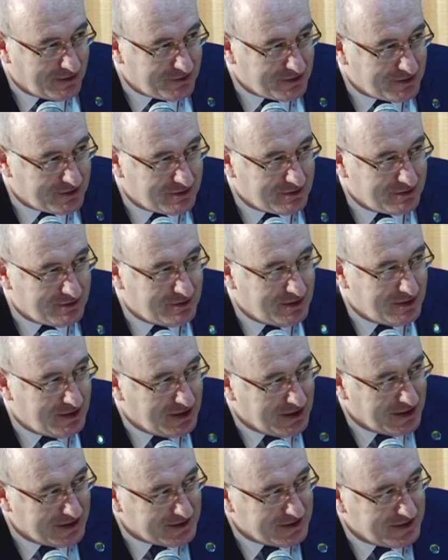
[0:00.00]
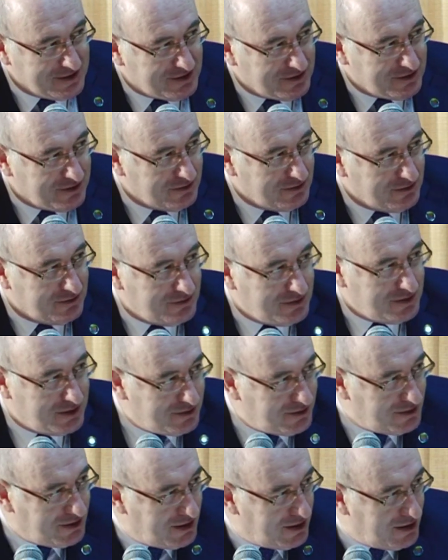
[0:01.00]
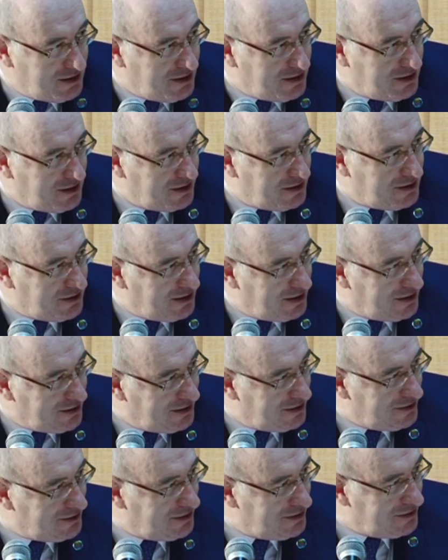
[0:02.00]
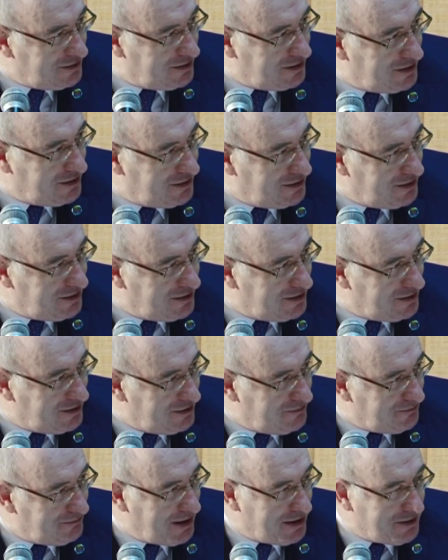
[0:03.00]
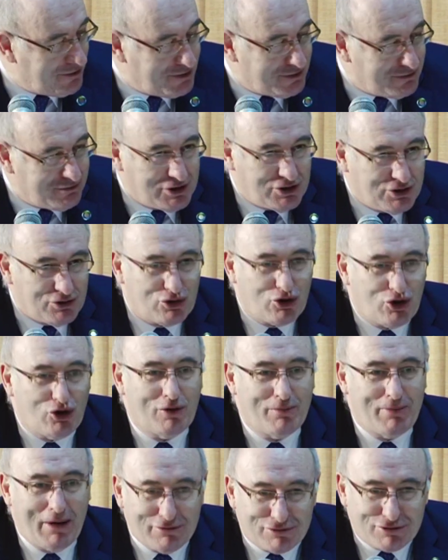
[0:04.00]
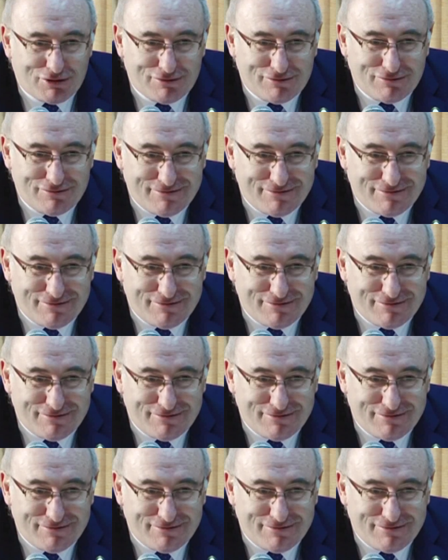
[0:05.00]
office to assist you in the manner in which you go about